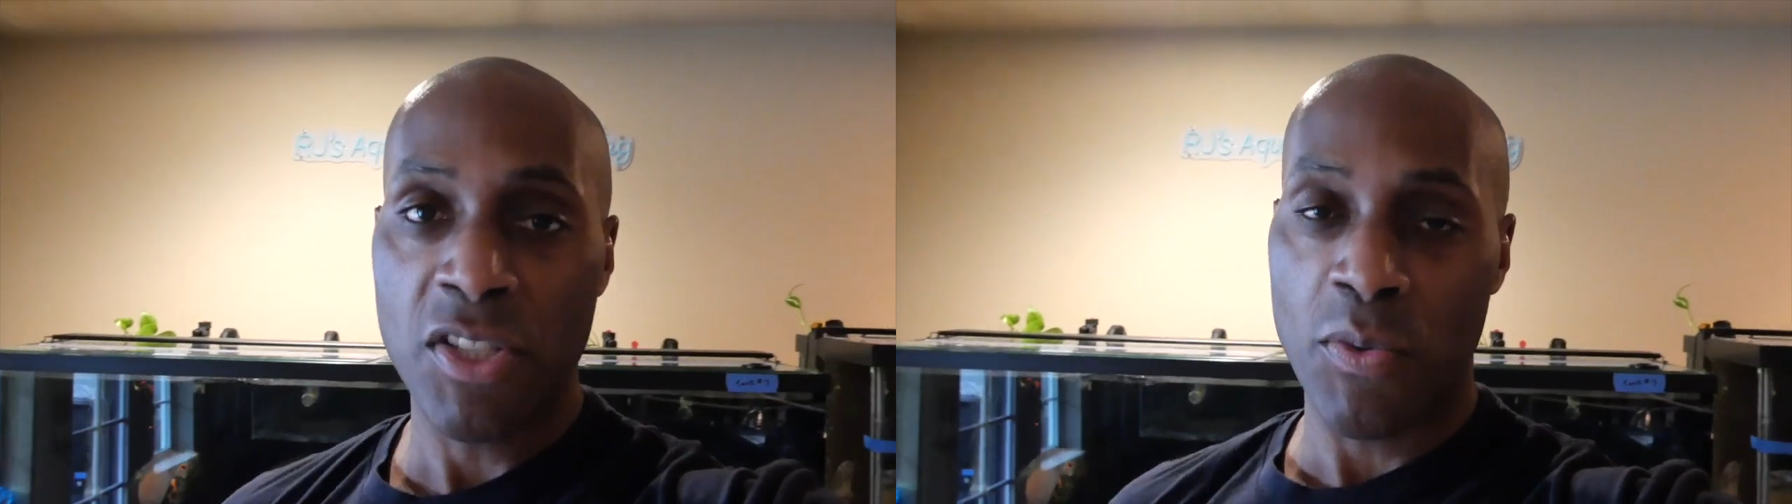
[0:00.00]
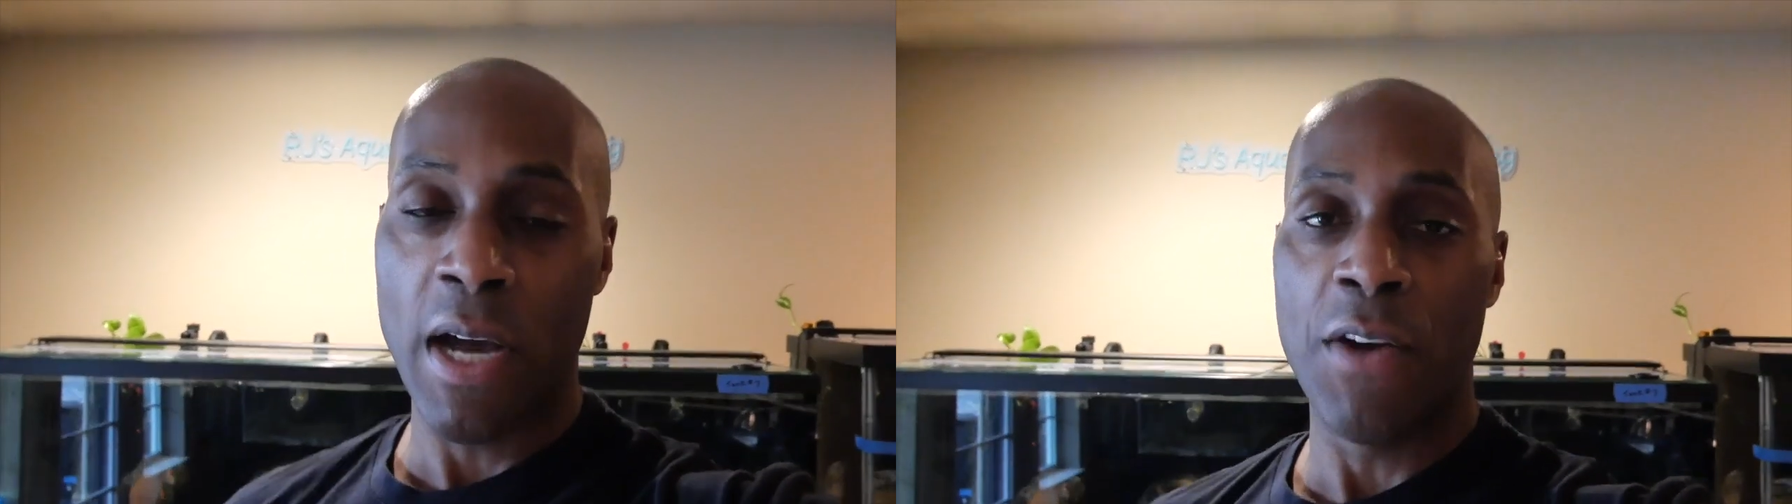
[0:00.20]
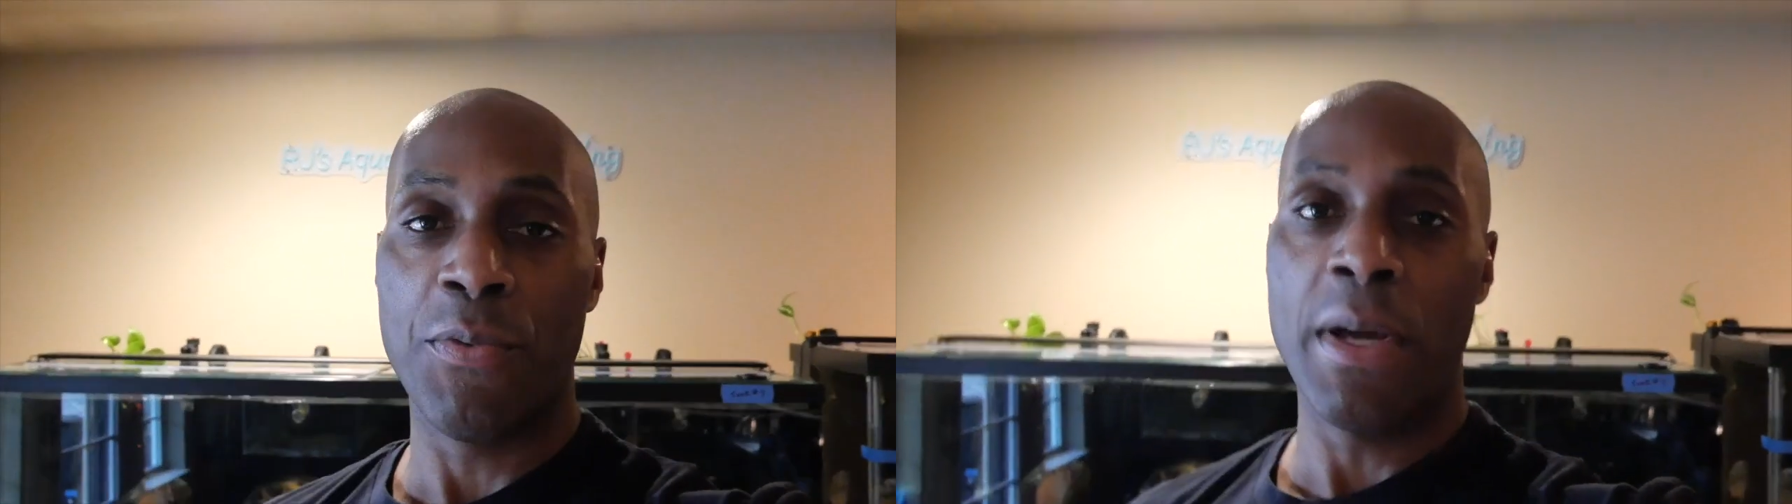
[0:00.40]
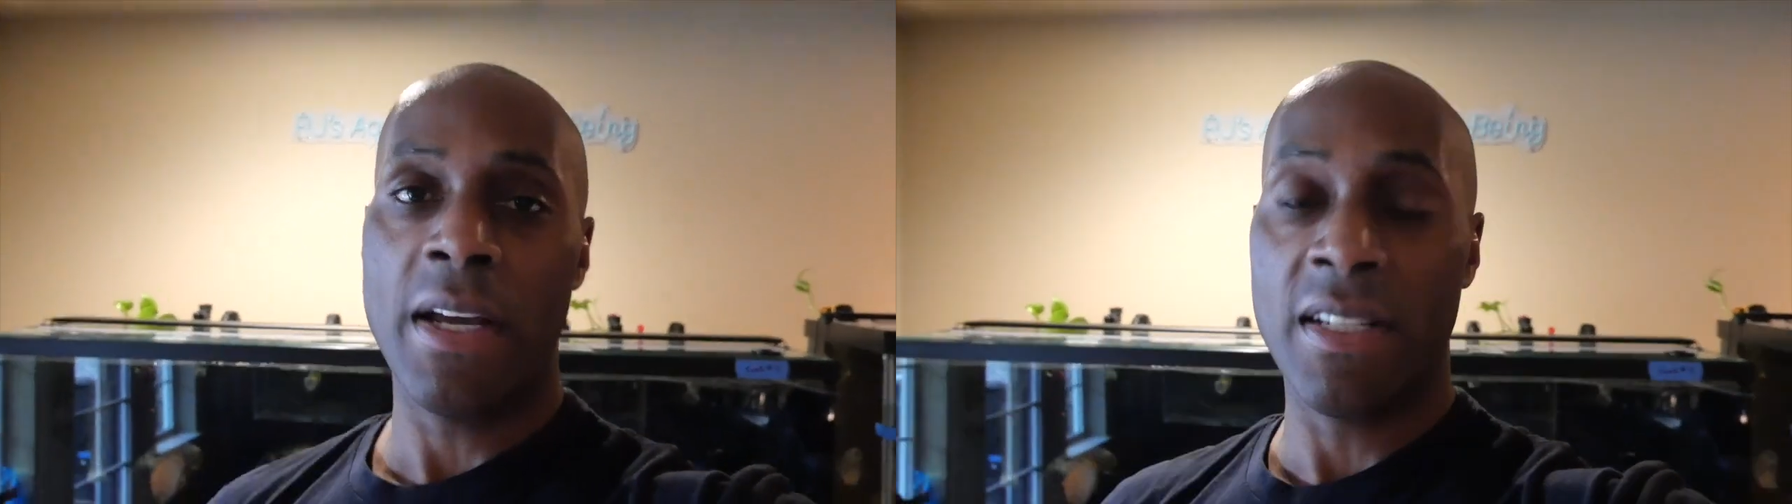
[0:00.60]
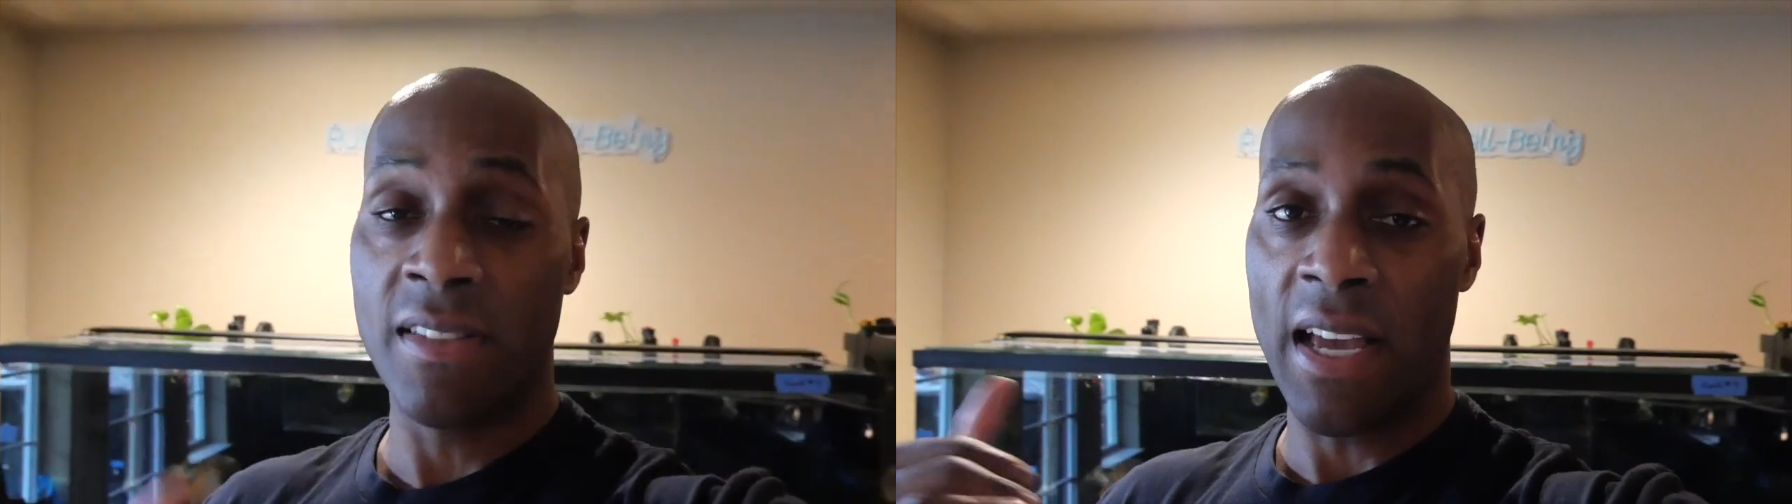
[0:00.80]
300,
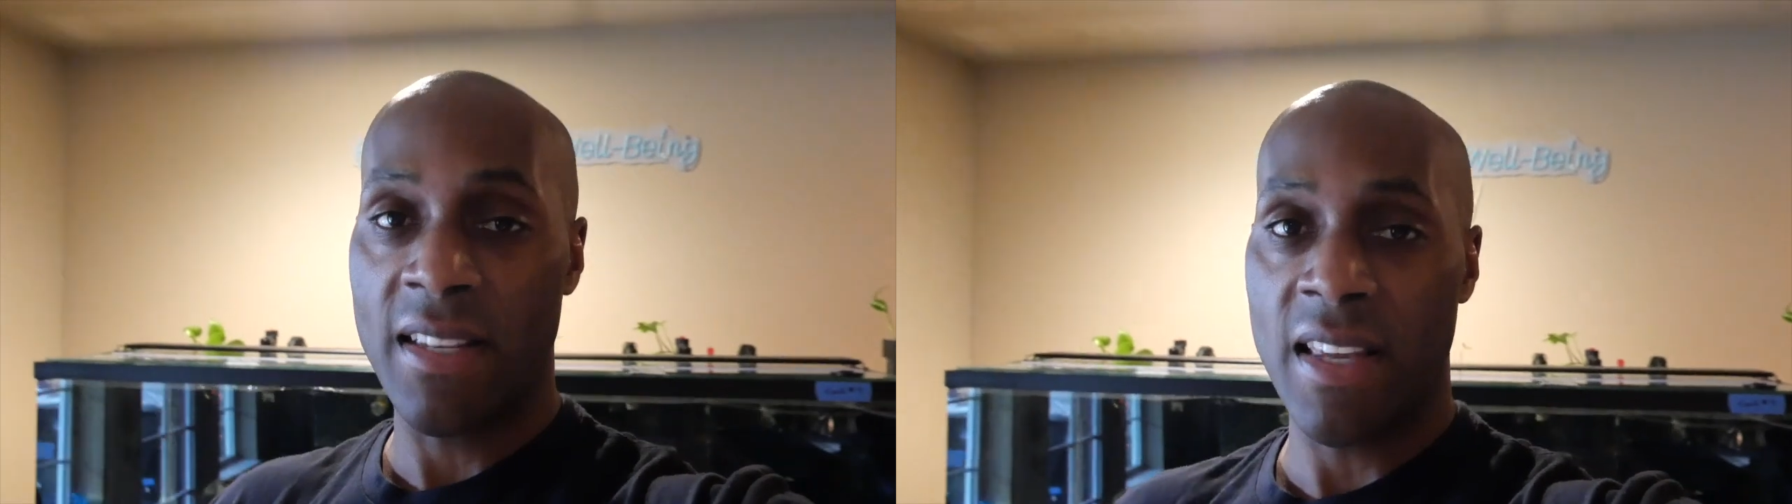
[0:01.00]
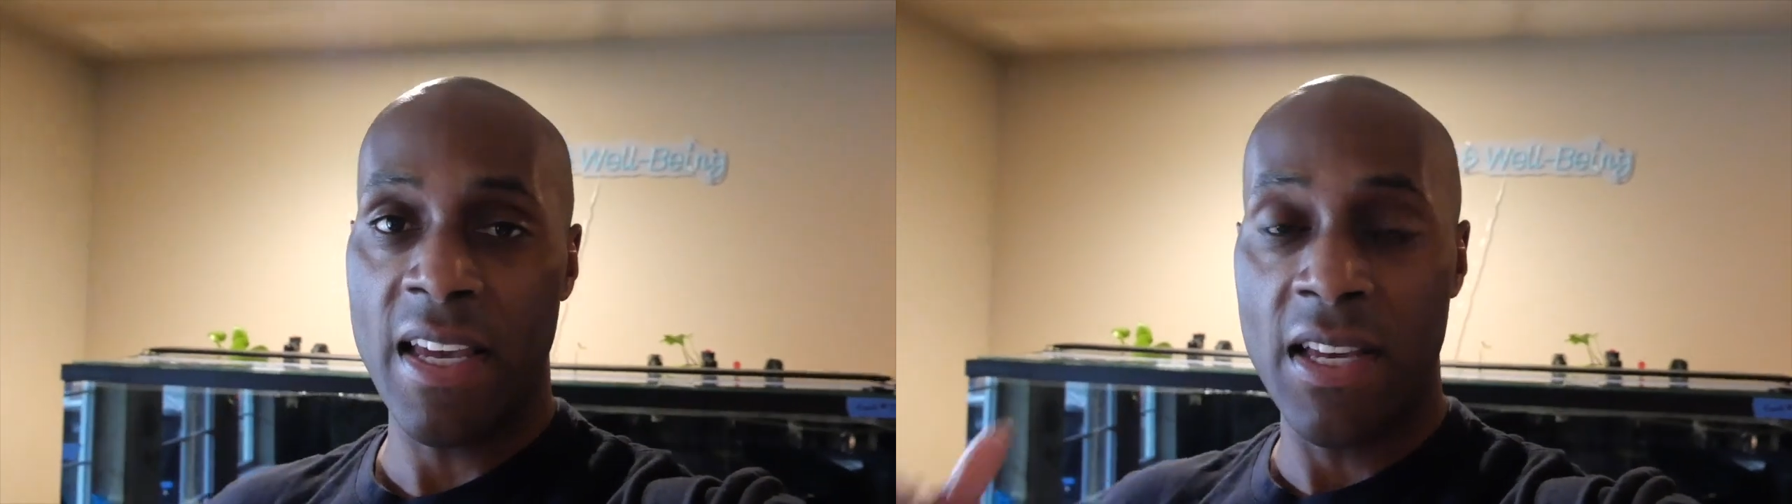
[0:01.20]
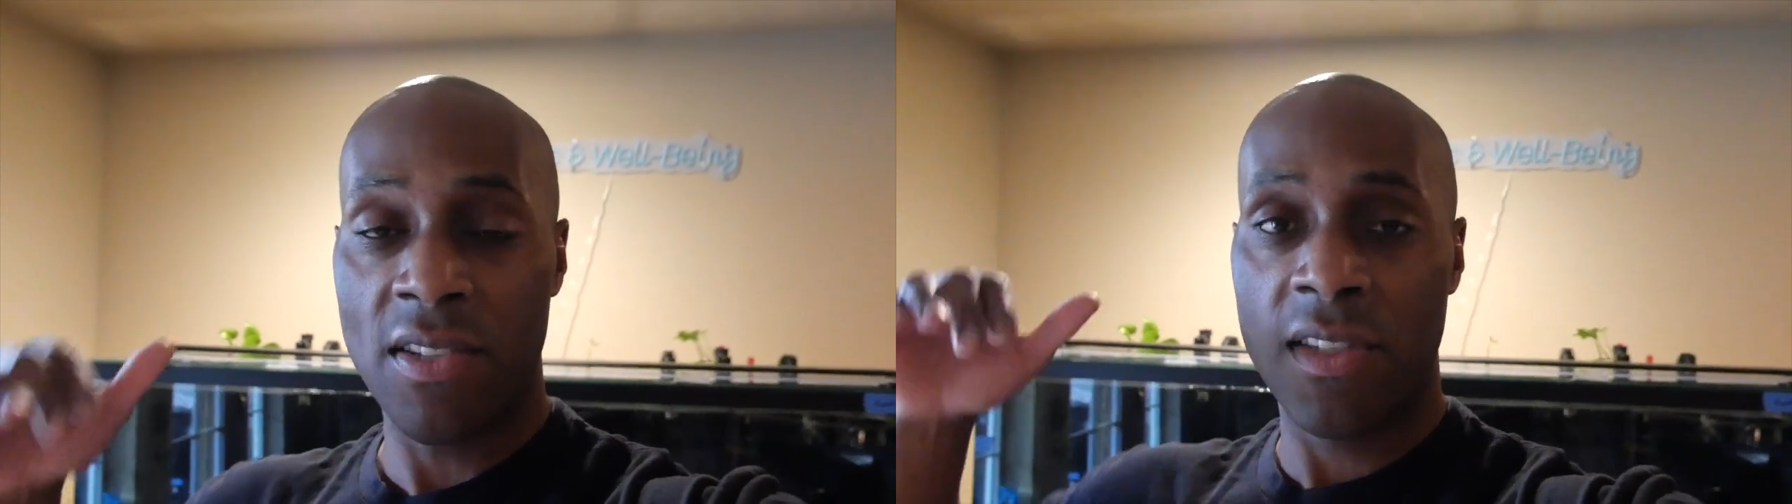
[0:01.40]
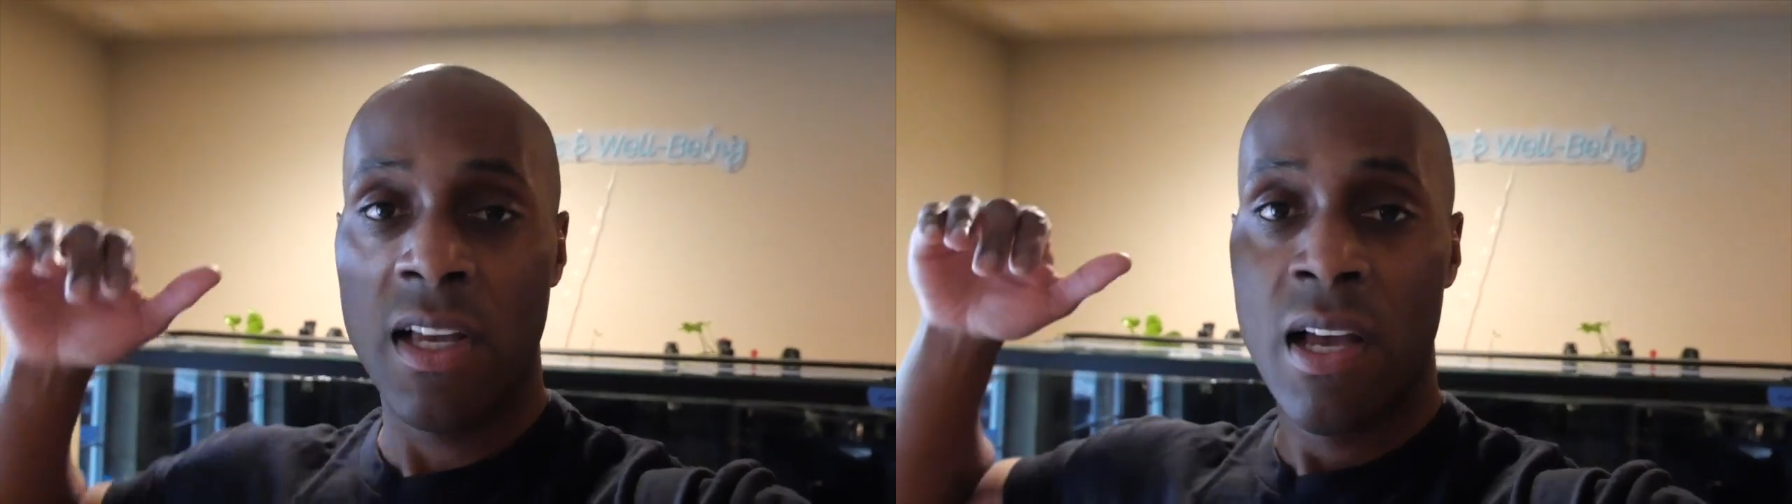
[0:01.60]
because next thing is